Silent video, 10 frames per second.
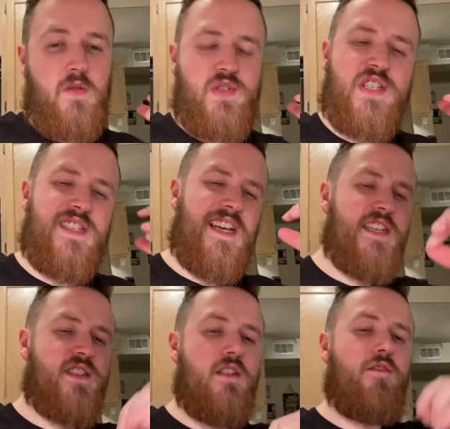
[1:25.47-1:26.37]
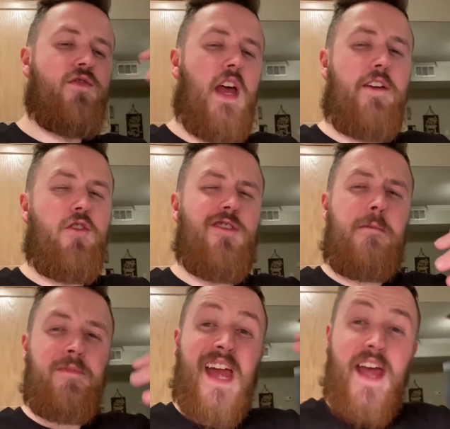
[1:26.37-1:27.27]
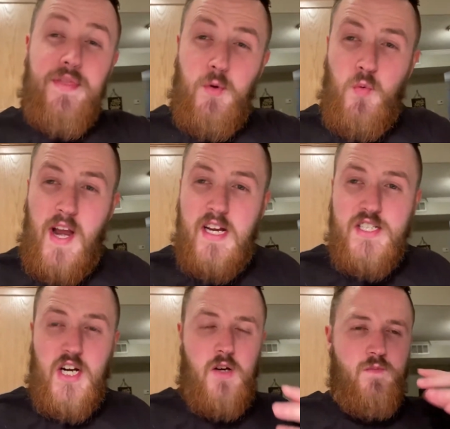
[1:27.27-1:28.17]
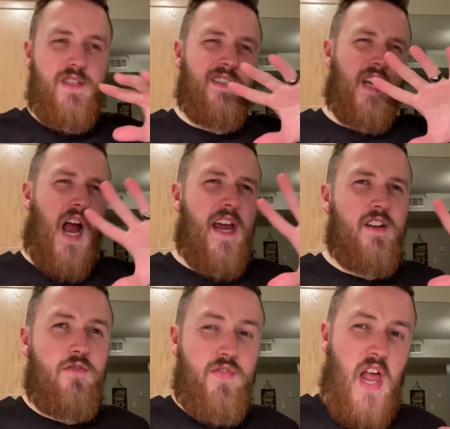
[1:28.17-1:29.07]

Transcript: With seasoned flavor, the ranch comes in kind of